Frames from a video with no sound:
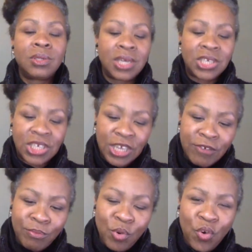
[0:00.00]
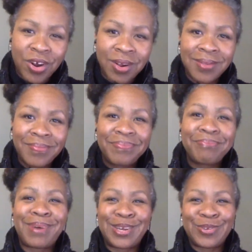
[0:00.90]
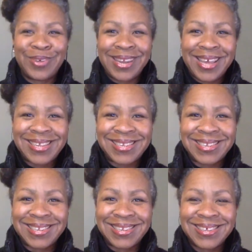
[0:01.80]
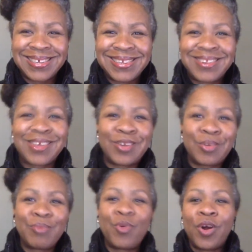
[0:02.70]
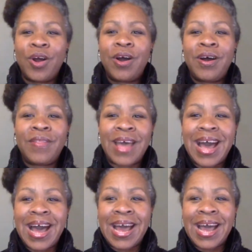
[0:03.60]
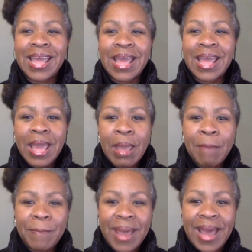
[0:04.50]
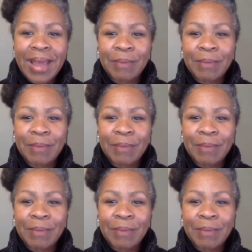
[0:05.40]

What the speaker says: Achieve more by doing less. So you can do more of the high impact.